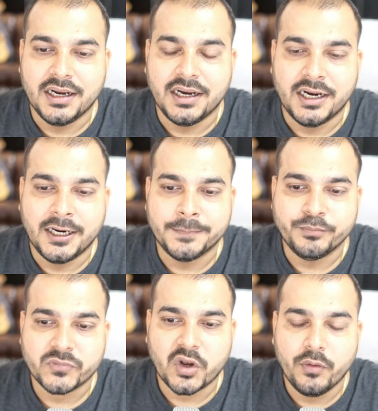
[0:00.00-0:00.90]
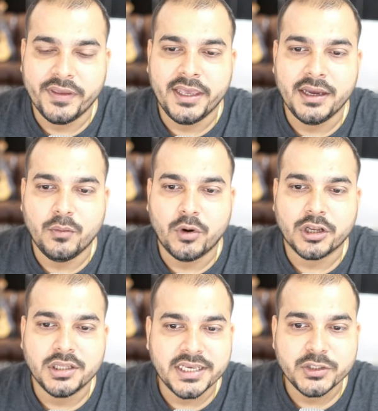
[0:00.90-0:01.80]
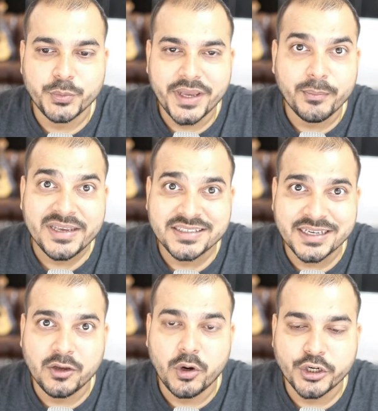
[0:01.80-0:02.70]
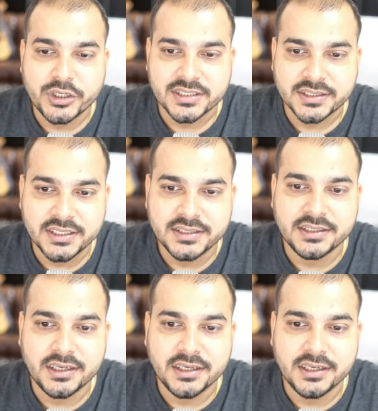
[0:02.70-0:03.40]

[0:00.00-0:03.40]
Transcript: Uh, over here, what all things we are basically going to discuss.